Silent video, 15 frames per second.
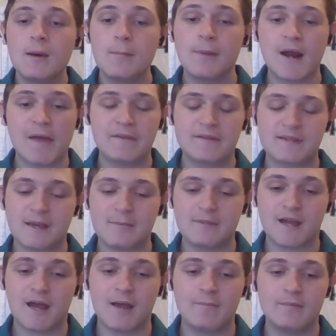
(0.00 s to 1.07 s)
But at the same
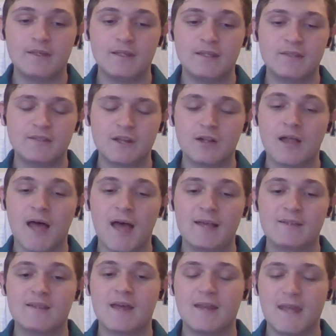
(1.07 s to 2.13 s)
time, he still
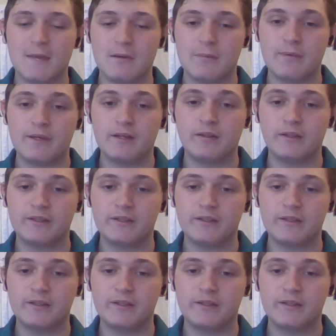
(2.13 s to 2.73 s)
has that name appeal.